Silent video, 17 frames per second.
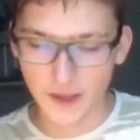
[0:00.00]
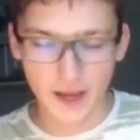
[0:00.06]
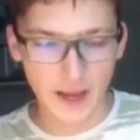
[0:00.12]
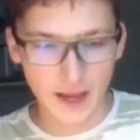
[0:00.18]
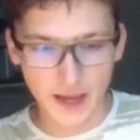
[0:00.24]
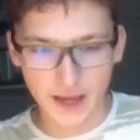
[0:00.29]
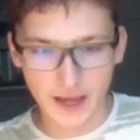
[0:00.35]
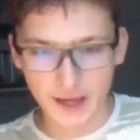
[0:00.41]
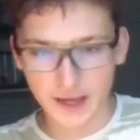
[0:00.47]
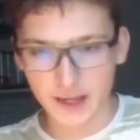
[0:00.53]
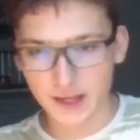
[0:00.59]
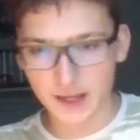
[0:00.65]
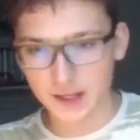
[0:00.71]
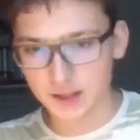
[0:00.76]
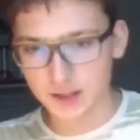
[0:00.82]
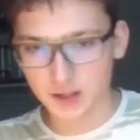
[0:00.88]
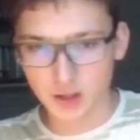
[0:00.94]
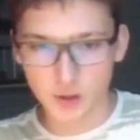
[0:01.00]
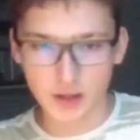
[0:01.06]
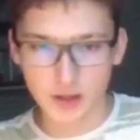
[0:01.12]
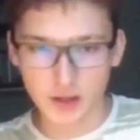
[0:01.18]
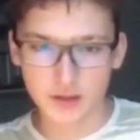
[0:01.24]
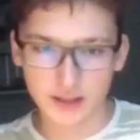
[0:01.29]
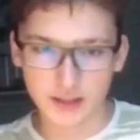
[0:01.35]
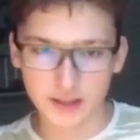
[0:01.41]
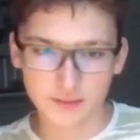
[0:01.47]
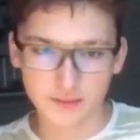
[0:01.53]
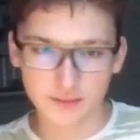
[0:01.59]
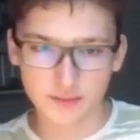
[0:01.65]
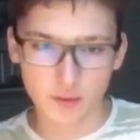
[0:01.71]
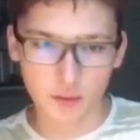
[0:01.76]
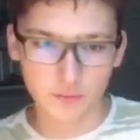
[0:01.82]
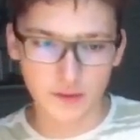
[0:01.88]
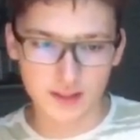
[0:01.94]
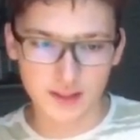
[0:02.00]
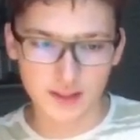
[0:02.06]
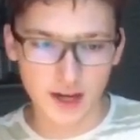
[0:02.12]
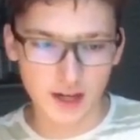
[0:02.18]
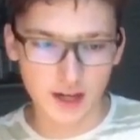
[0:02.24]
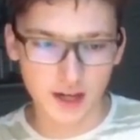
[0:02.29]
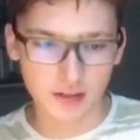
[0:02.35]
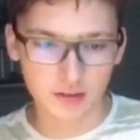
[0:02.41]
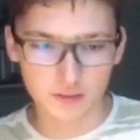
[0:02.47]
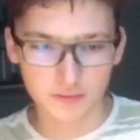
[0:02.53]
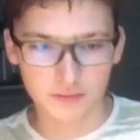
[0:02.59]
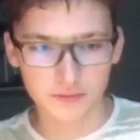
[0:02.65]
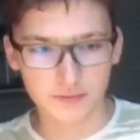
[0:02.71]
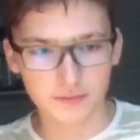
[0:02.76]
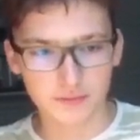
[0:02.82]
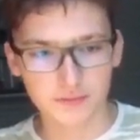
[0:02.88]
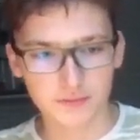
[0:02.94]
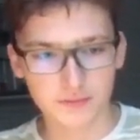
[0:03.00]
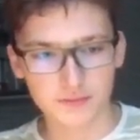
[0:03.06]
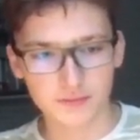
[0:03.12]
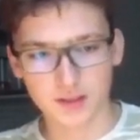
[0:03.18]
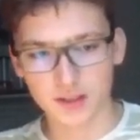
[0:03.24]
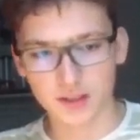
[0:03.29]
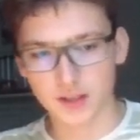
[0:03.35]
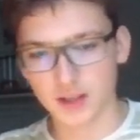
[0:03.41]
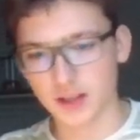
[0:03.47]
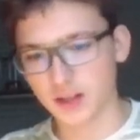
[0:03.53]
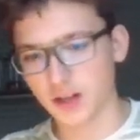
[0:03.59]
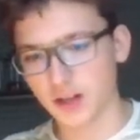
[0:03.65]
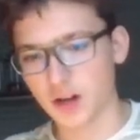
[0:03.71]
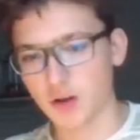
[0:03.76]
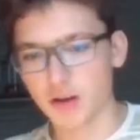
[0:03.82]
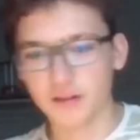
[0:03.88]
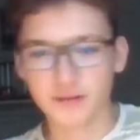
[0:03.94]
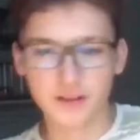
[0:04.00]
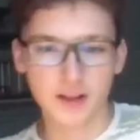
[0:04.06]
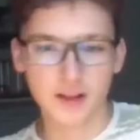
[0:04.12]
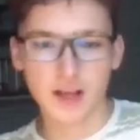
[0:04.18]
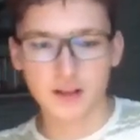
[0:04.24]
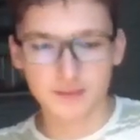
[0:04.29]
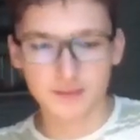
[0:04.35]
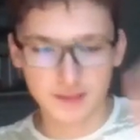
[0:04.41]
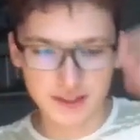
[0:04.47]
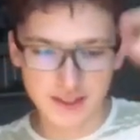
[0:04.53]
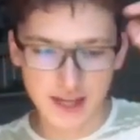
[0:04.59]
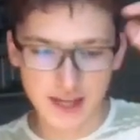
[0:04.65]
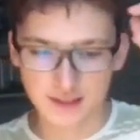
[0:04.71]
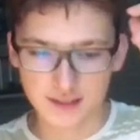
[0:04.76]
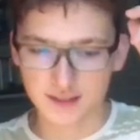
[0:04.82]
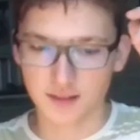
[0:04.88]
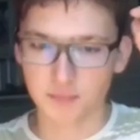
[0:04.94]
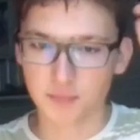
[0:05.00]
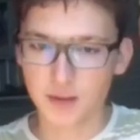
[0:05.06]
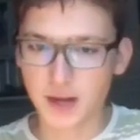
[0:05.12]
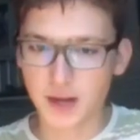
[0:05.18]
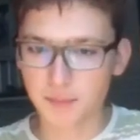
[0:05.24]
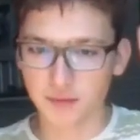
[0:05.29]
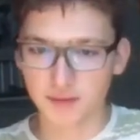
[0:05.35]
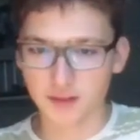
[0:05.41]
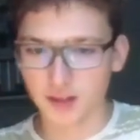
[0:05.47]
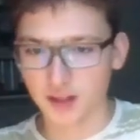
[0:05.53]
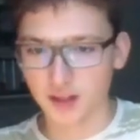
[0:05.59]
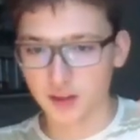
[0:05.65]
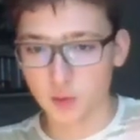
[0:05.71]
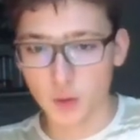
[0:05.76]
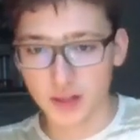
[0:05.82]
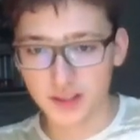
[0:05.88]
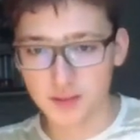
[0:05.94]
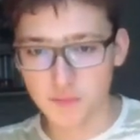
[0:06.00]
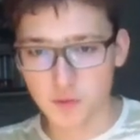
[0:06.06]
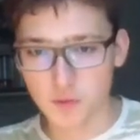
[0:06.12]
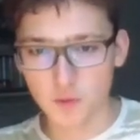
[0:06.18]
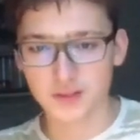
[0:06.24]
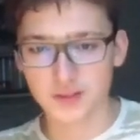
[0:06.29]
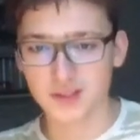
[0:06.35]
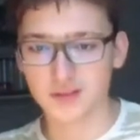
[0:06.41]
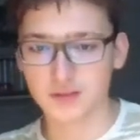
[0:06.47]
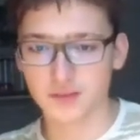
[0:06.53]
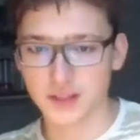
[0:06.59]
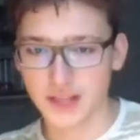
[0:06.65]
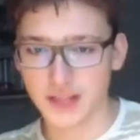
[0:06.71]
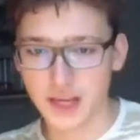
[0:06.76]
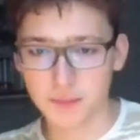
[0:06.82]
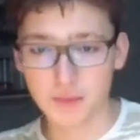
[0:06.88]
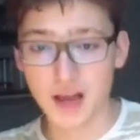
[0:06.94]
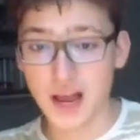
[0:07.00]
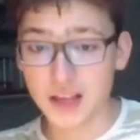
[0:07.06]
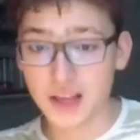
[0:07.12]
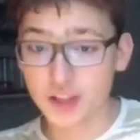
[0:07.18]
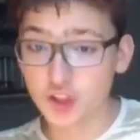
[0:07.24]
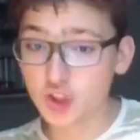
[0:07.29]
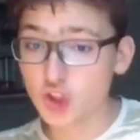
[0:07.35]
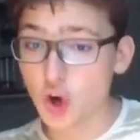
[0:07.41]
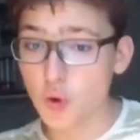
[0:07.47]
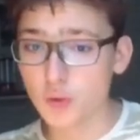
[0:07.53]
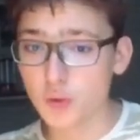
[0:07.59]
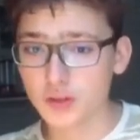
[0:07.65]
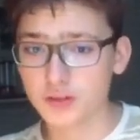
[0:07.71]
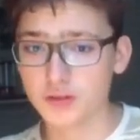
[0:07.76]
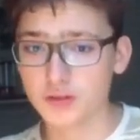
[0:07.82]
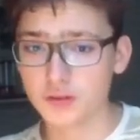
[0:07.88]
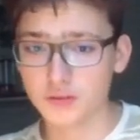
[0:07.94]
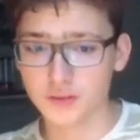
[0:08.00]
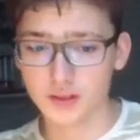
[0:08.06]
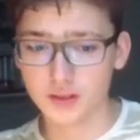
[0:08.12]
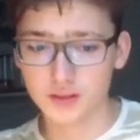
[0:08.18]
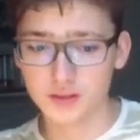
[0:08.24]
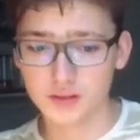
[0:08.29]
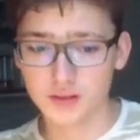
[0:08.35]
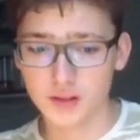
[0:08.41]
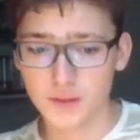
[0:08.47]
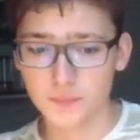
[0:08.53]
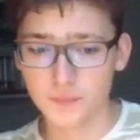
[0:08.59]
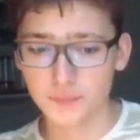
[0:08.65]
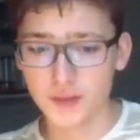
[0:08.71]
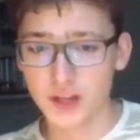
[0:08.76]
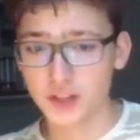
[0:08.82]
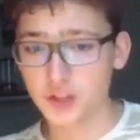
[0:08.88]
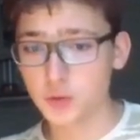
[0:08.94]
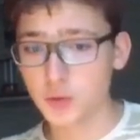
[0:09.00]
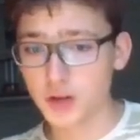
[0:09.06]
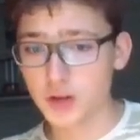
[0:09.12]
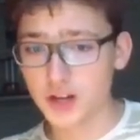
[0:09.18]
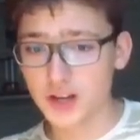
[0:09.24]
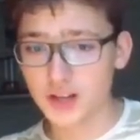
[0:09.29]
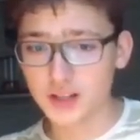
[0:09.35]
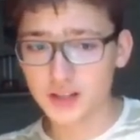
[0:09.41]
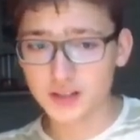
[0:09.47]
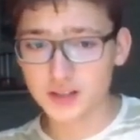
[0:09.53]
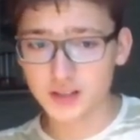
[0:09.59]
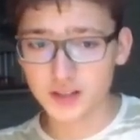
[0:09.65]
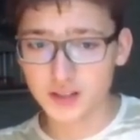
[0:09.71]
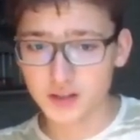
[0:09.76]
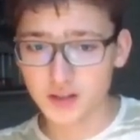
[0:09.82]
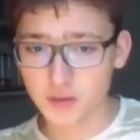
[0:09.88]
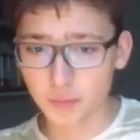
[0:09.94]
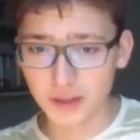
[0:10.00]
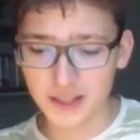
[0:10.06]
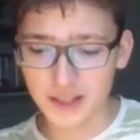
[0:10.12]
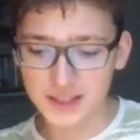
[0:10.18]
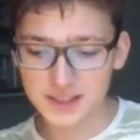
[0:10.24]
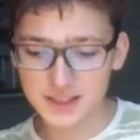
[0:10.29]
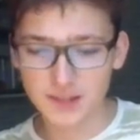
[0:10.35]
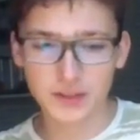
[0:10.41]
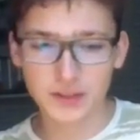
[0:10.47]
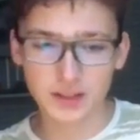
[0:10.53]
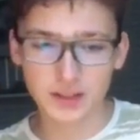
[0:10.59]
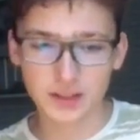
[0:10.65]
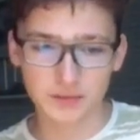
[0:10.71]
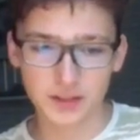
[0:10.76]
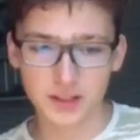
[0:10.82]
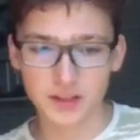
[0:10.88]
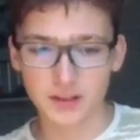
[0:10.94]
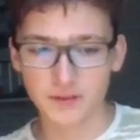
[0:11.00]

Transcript: And, you know, and you get all these knight or, uh, you know, and these guys are prepped uh, twenty moves into the game. You don't want to do this. You want to, you know, play something different.